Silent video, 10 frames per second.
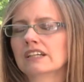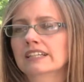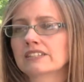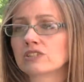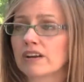
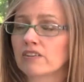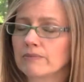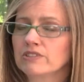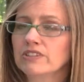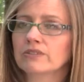And so I
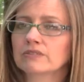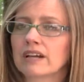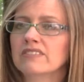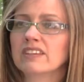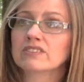grabbed 2,
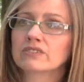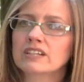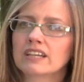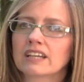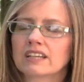and then
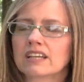3.